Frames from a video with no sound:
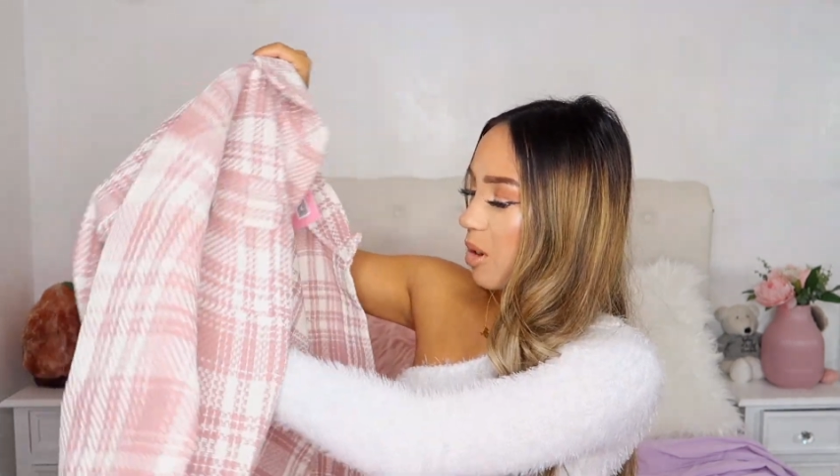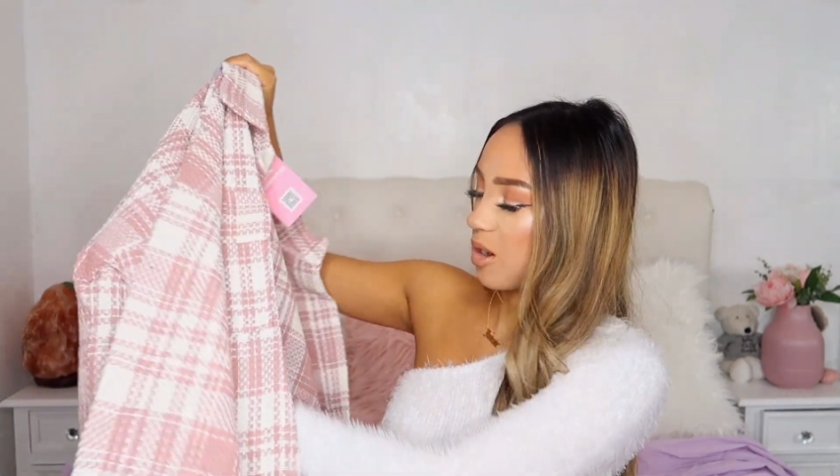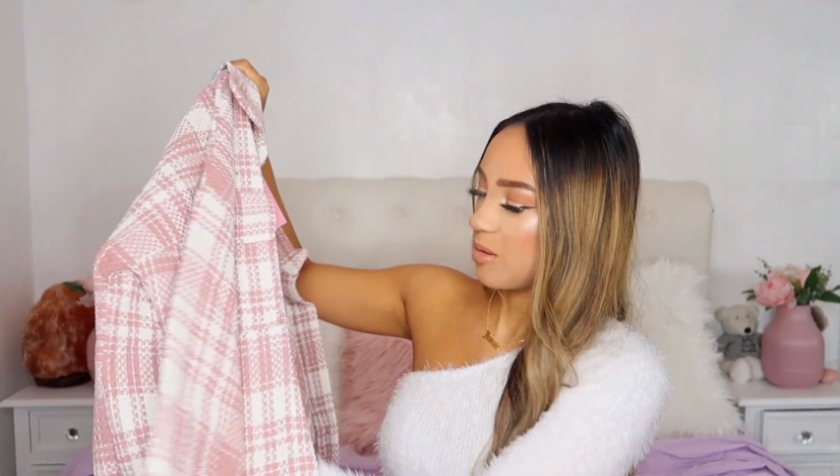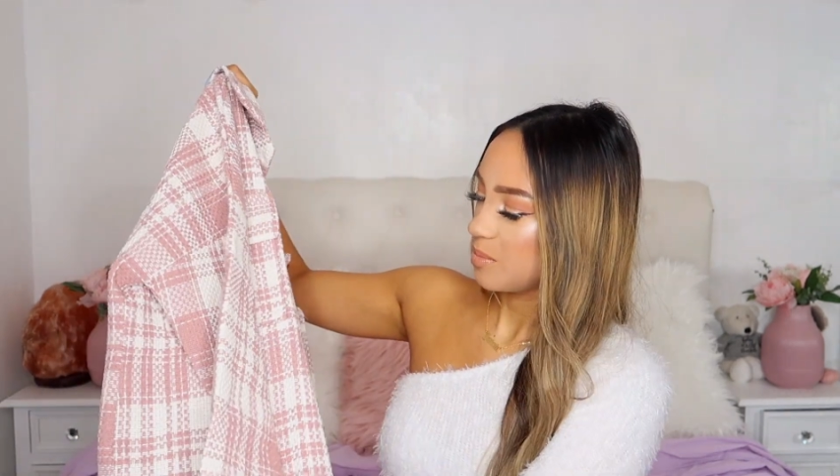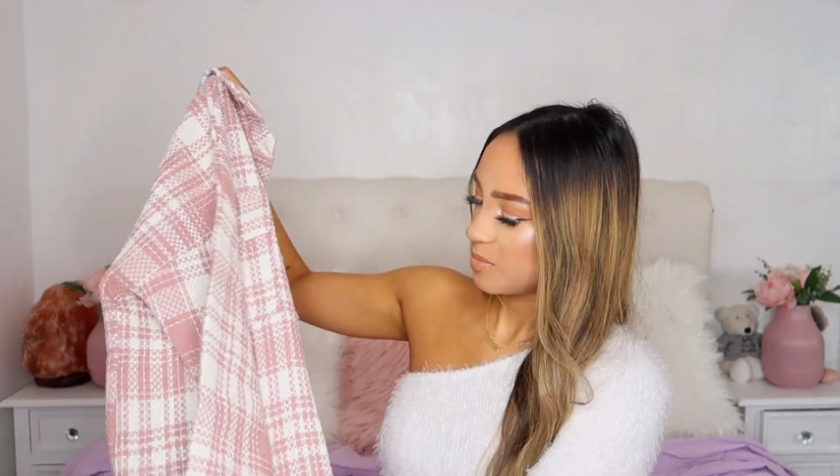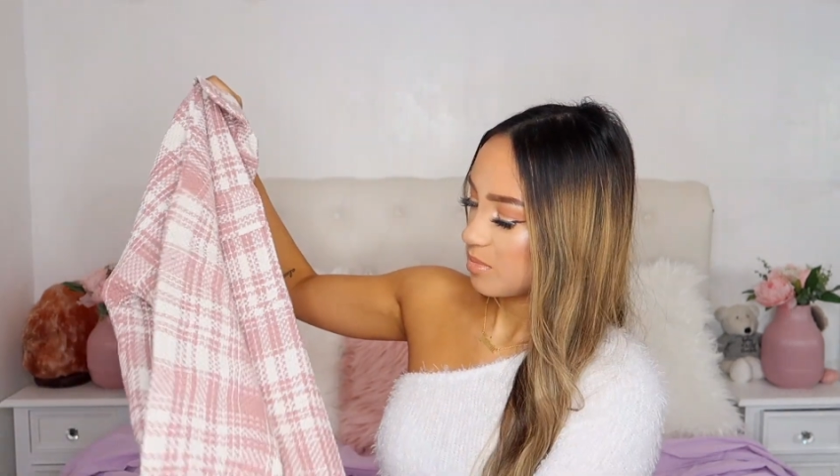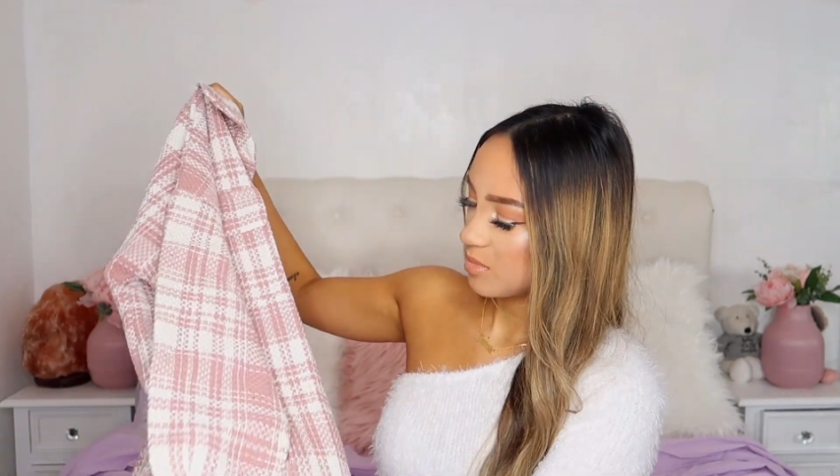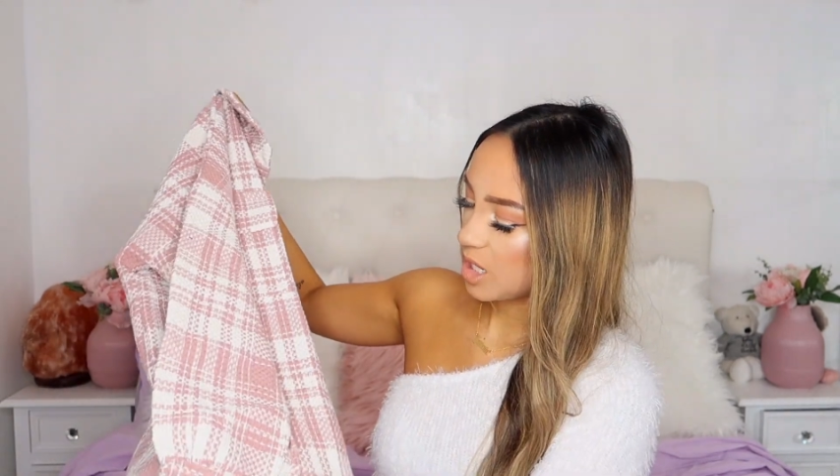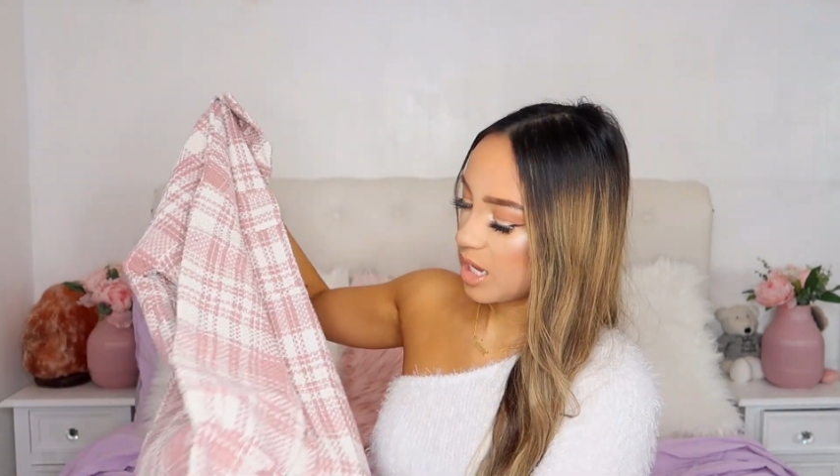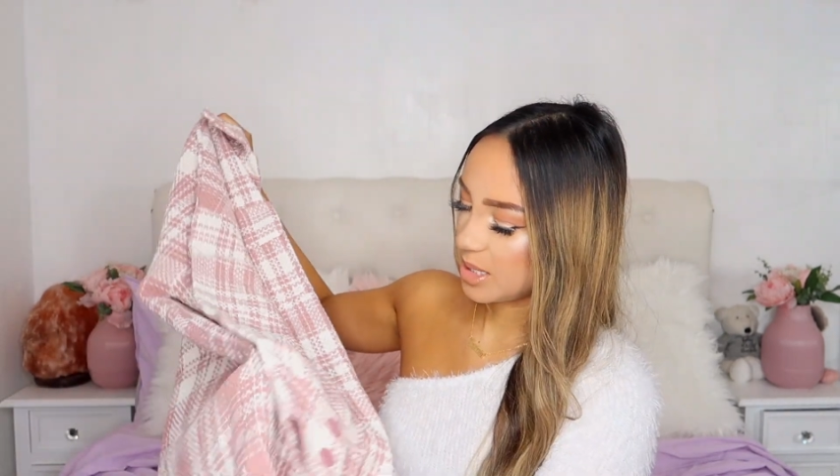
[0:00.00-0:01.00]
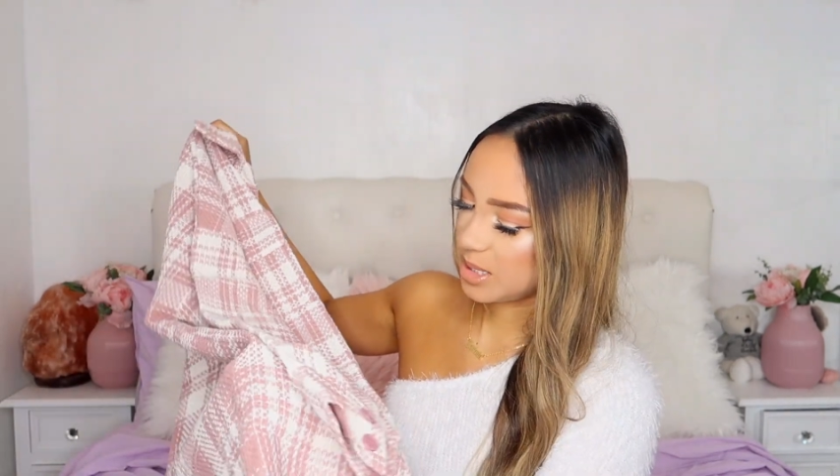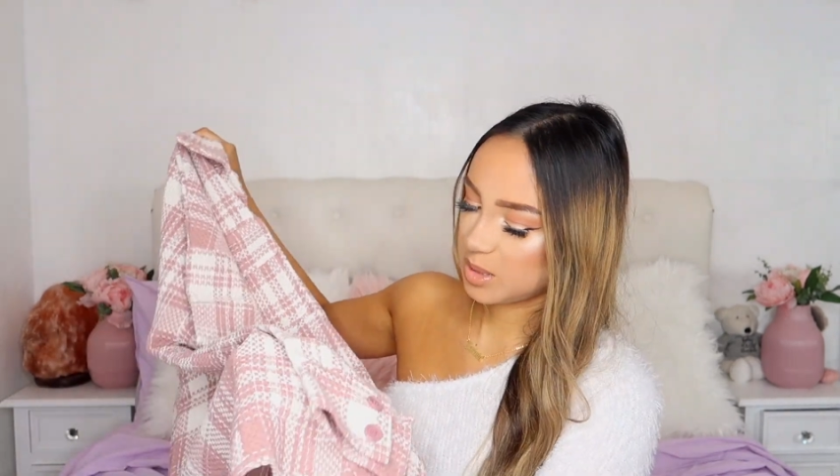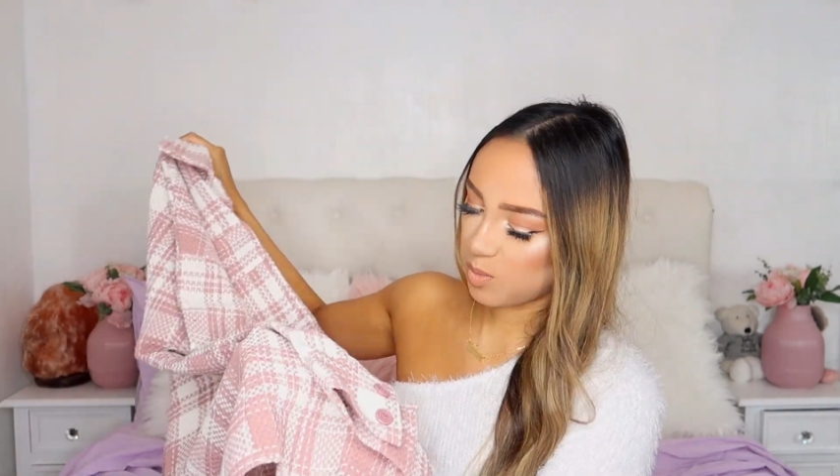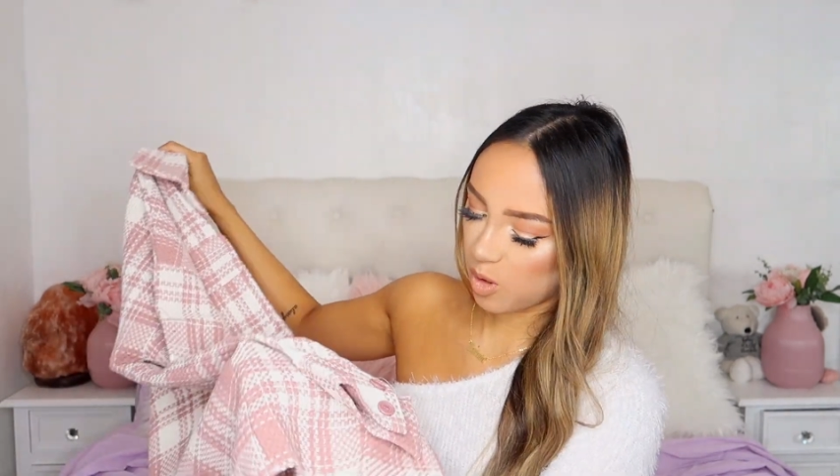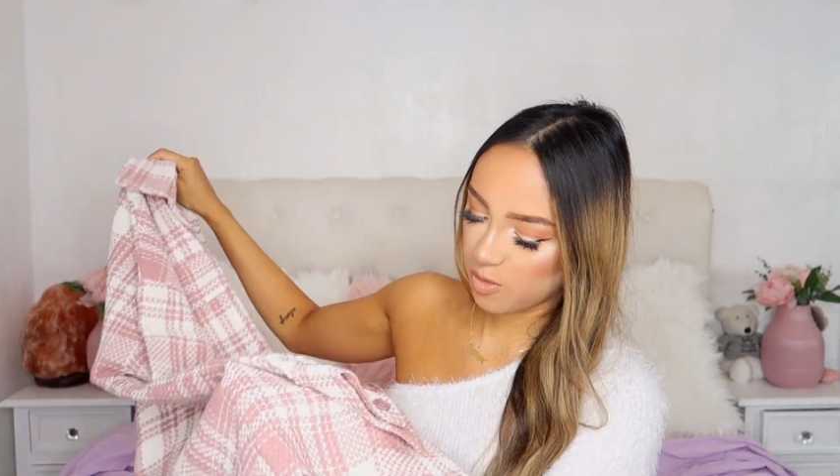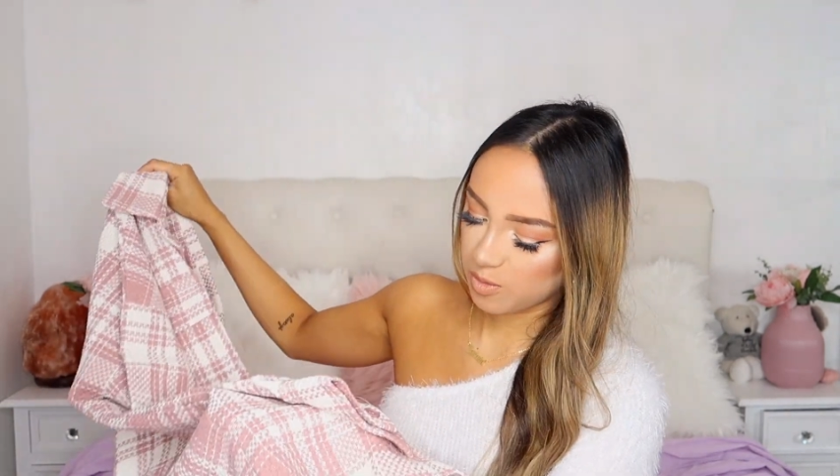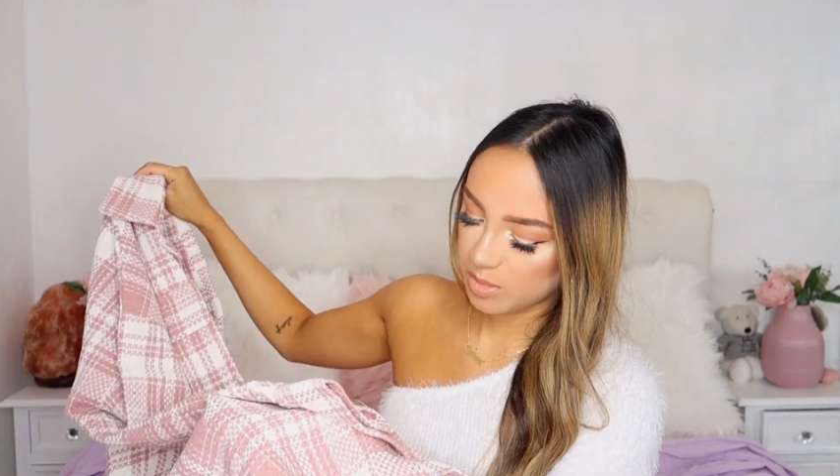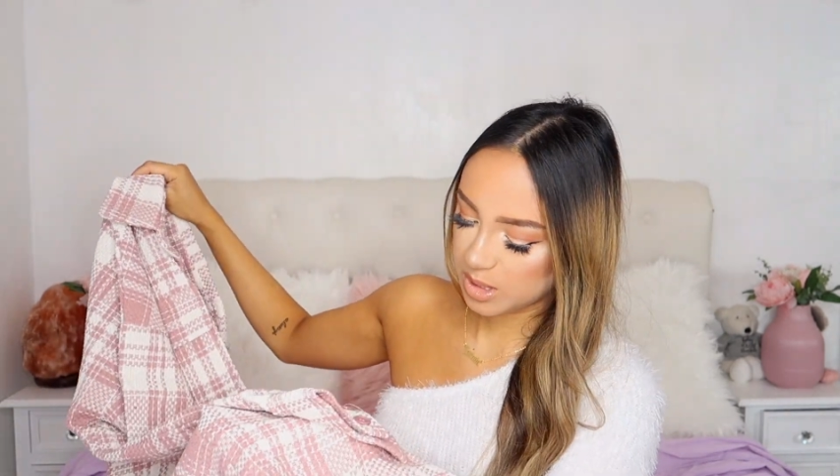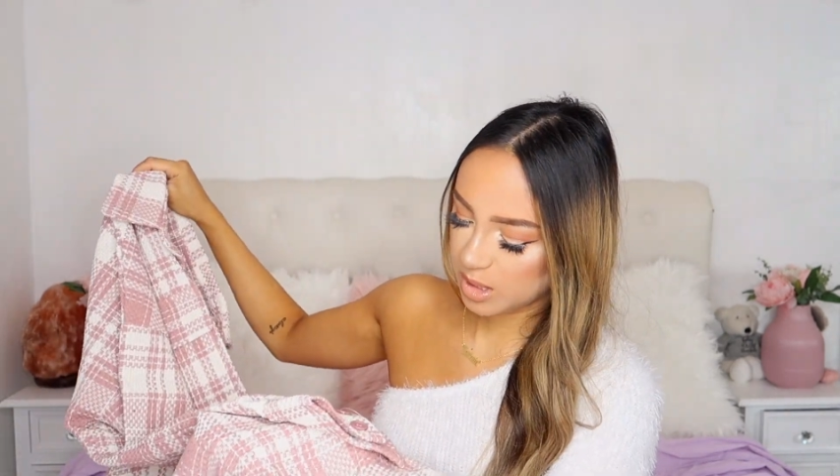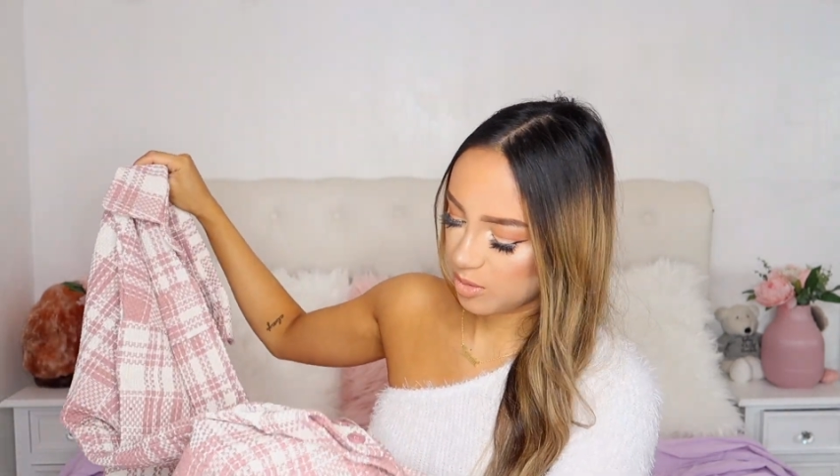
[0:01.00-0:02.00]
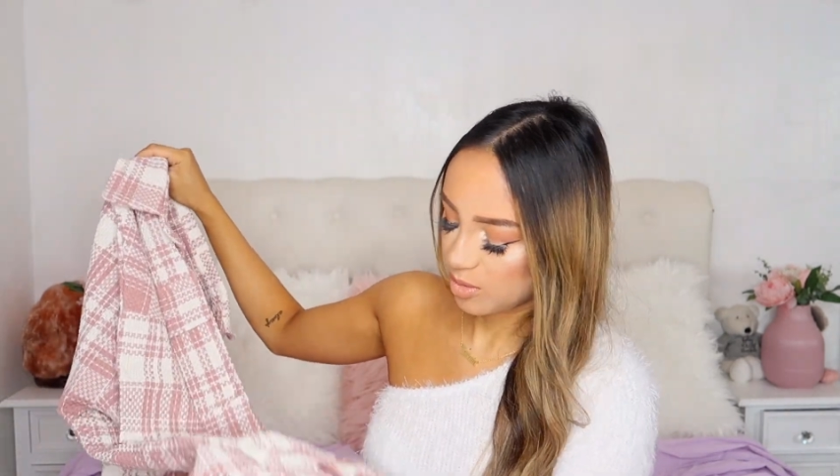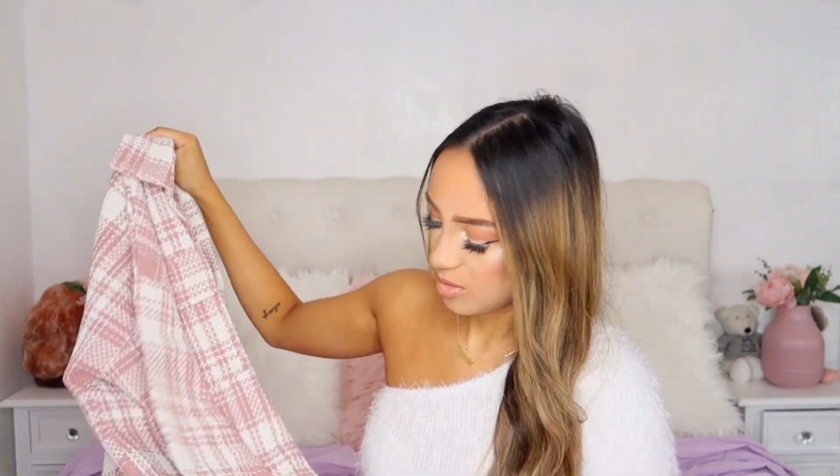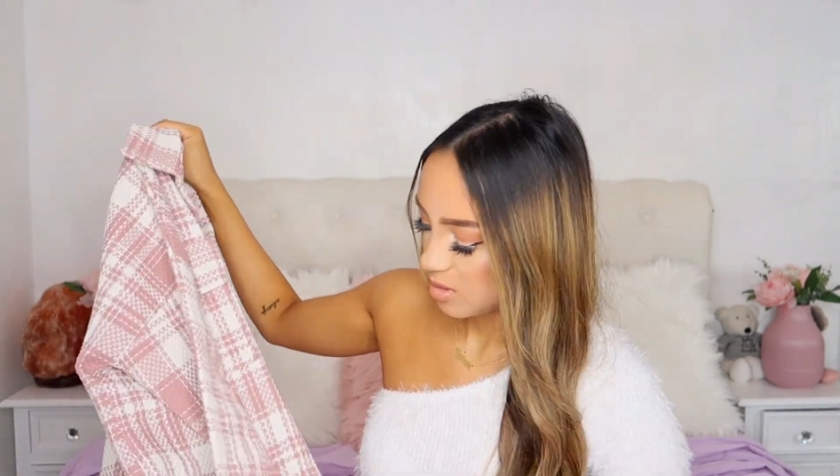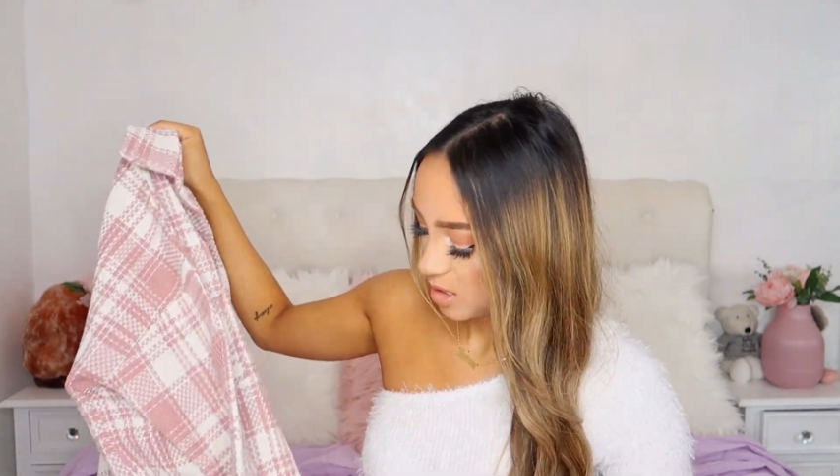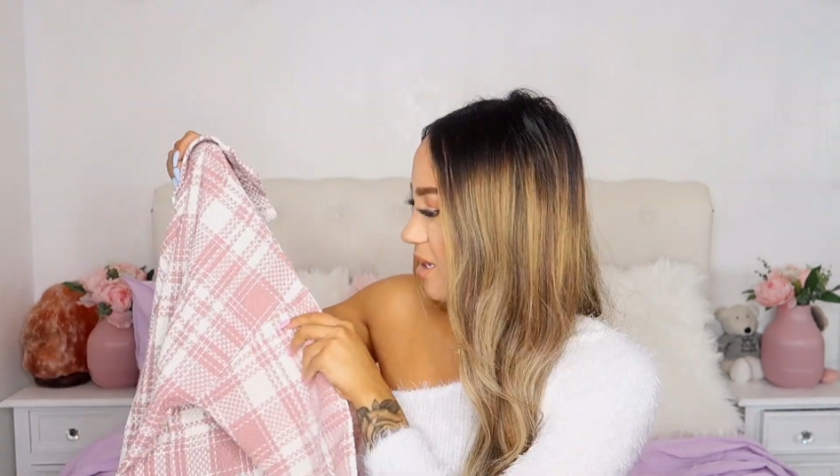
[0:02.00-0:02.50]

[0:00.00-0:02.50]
but yeah, it's this woven material.